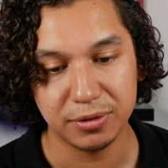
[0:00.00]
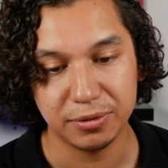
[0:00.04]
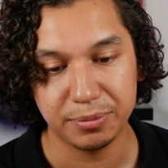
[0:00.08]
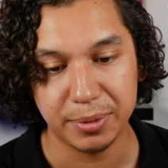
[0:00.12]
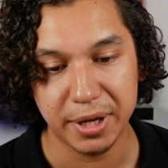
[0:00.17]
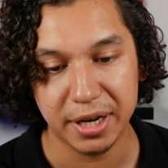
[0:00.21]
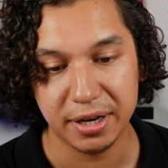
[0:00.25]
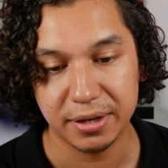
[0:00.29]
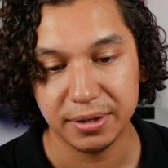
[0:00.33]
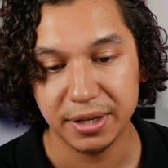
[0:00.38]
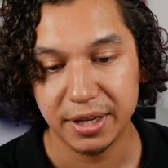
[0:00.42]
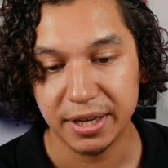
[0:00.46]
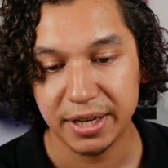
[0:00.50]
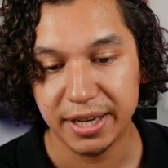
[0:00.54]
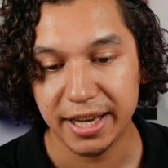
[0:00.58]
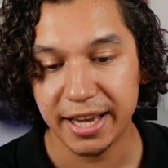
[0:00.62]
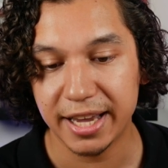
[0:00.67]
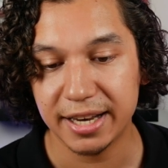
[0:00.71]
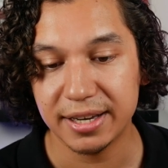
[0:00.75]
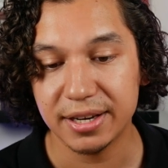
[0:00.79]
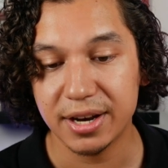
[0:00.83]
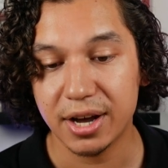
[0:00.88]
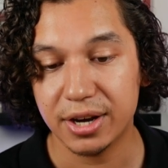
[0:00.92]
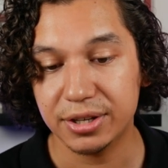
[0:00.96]
have been
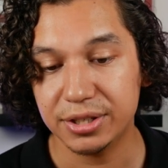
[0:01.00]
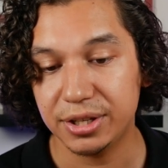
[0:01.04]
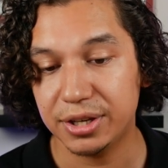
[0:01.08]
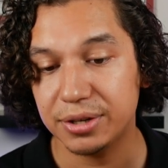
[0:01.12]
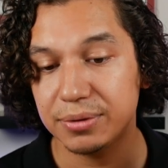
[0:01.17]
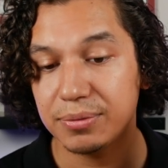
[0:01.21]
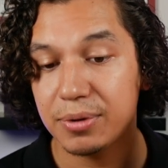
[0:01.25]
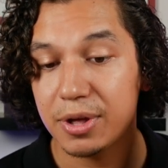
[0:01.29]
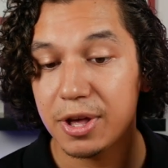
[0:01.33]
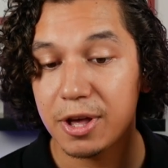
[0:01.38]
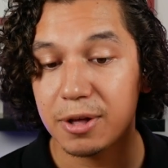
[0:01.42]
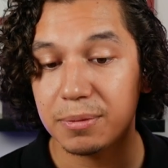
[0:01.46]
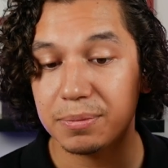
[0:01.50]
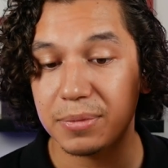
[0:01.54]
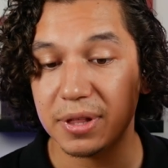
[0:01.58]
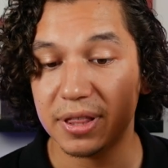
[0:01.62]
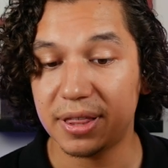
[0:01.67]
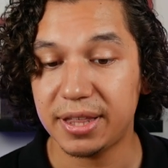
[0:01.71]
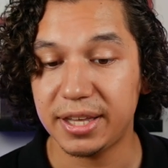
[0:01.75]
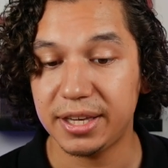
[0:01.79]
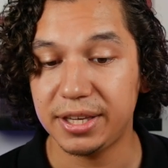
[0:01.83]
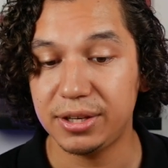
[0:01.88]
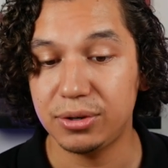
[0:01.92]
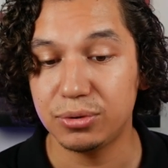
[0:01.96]
hidden on you. The
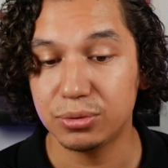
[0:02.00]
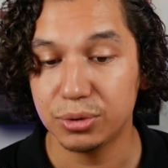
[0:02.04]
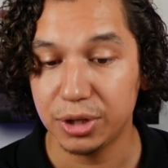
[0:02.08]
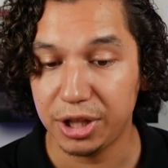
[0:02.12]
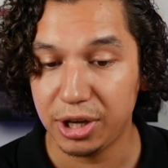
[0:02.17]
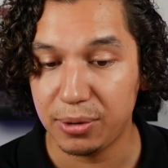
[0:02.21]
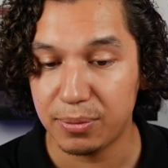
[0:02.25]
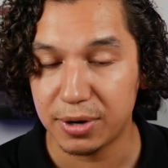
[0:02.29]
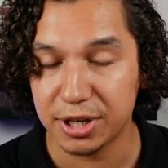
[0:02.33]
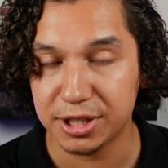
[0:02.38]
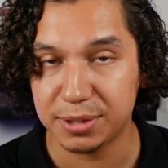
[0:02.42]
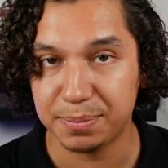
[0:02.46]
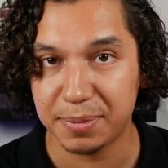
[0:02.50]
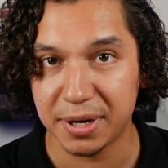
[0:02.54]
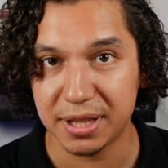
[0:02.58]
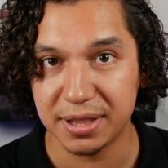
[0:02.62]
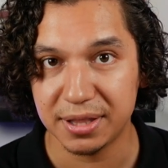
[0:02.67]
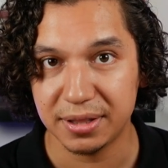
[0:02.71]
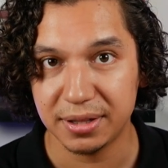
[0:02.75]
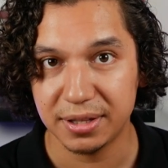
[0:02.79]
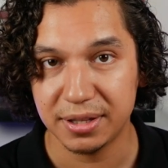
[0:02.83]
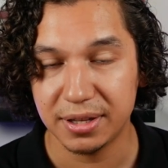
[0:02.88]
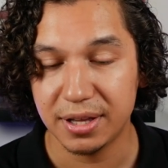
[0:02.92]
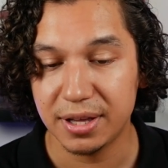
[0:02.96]
thing you really want to
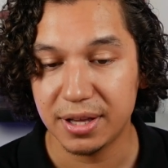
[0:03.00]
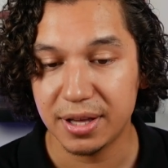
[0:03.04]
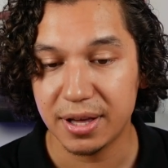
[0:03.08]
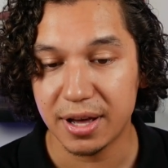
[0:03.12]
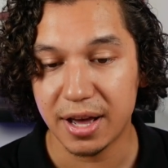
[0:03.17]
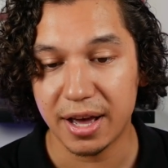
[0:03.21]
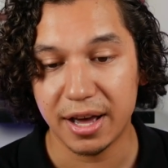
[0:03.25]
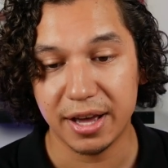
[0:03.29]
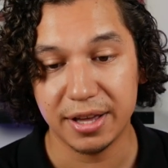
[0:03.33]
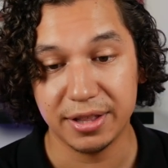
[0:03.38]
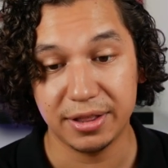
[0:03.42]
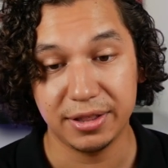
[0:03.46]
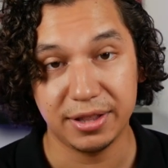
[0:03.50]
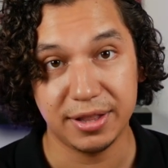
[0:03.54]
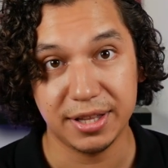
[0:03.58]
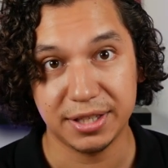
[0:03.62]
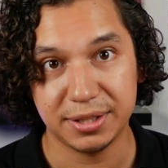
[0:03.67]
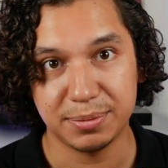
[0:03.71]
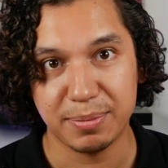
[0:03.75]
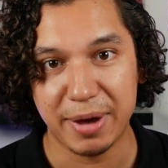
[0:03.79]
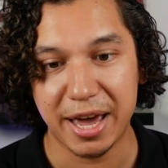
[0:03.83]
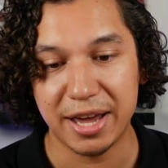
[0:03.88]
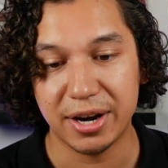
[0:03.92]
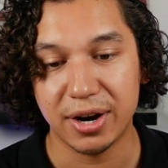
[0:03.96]
spend
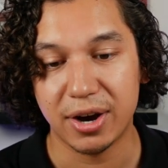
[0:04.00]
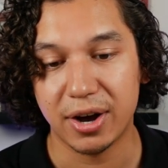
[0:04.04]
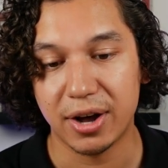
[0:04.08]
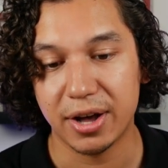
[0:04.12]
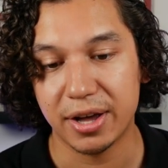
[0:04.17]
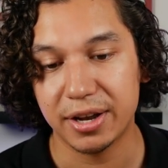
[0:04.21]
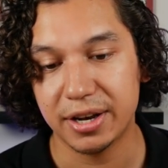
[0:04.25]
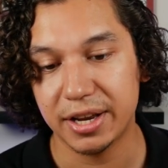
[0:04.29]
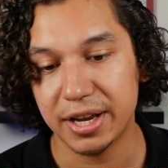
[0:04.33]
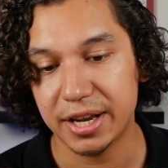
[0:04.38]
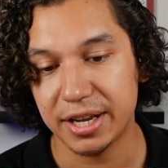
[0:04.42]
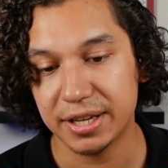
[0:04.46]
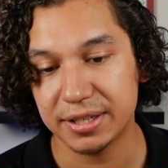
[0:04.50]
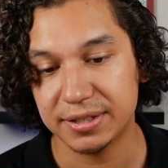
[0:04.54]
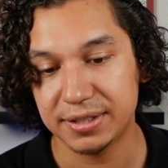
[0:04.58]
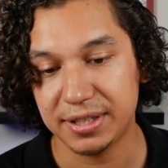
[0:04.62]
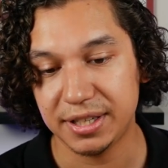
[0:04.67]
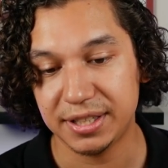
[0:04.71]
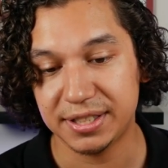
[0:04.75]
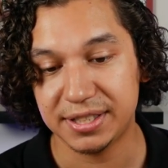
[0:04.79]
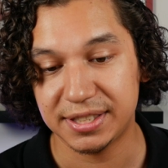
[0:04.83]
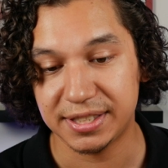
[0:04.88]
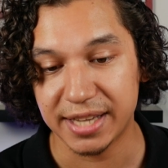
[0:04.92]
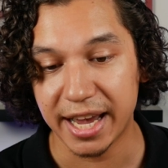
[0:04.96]
this mana on is
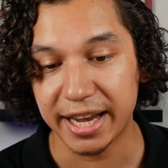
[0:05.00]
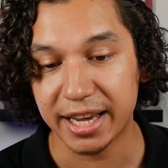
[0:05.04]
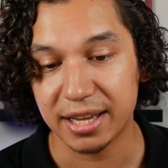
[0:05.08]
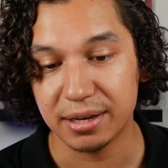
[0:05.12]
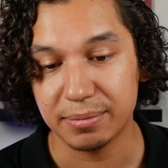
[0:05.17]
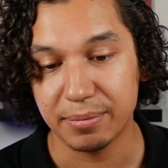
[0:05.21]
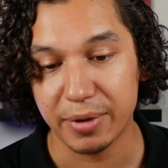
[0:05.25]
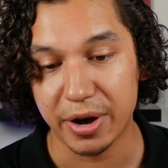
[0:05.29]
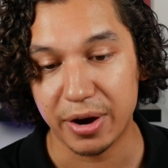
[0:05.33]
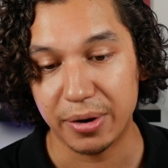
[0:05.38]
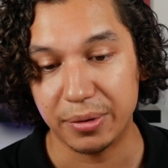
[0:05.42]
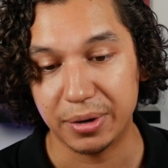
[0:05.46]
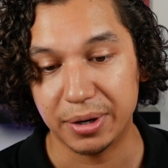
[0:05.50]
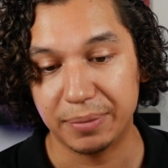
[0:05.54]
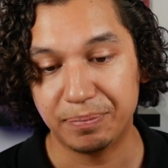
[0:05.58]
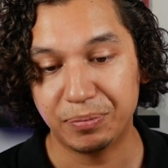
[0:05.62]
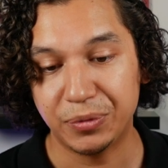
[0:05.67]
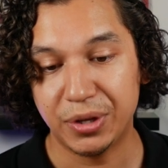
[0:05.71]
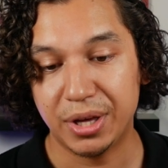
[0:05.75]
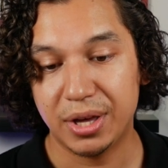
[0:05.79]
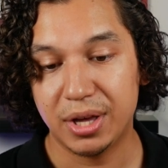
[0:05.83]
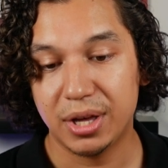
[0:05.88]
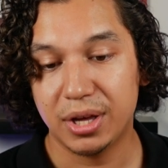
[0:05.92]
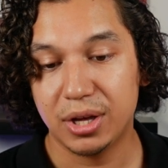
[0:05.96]
the second mode,
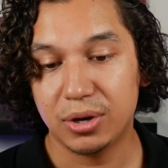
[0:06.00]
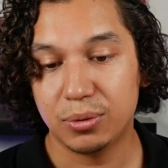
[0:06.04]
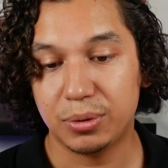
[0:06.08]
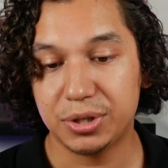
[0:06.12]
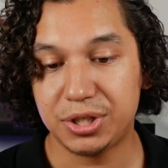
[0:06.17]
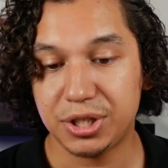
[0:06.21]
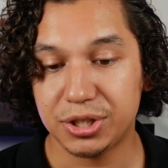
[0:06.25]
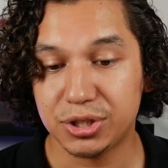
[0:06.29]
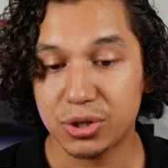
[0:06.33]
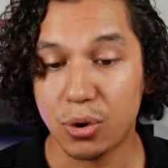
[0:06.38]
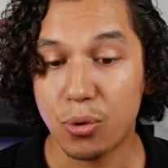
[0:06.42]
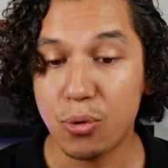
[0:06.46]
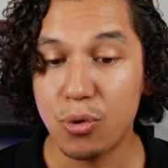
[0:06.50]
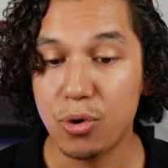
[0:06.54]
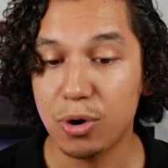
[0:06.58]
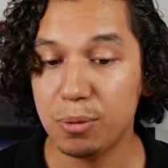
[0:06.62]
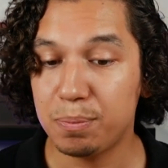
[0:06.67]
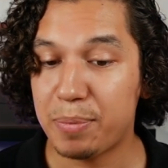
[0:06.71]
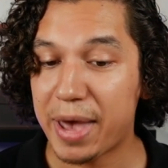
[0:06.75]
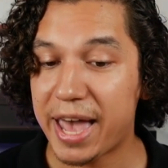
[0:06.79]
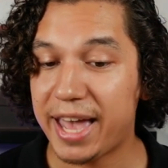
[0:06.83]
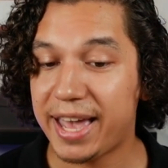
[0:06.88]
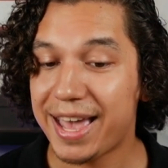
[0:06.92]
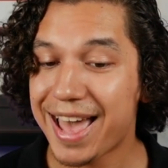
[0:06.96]
which is or
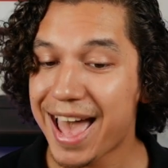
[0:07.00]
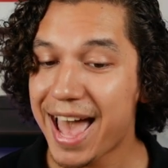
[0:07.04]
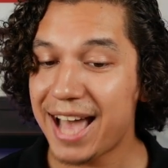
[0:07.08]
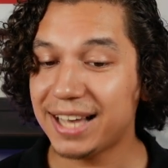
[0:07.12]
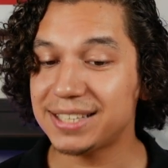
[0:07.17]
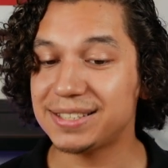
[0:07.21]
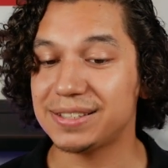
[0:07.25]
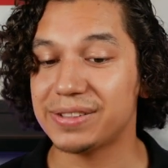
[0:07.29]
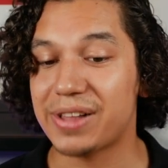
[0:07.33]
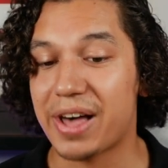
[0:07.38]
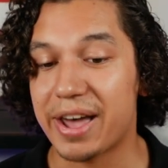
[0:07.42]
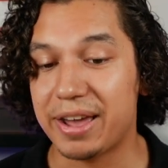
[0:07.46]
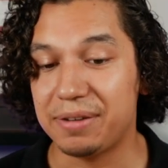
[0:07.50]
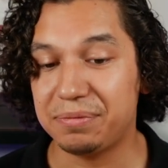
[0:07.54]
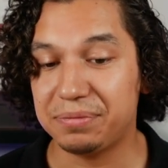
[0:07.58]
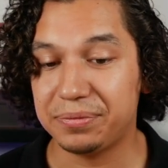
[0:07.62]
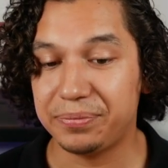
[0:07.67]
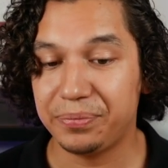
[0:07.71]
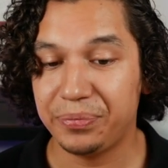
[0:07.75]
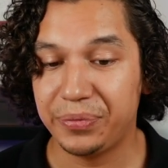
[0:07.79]
pay X life,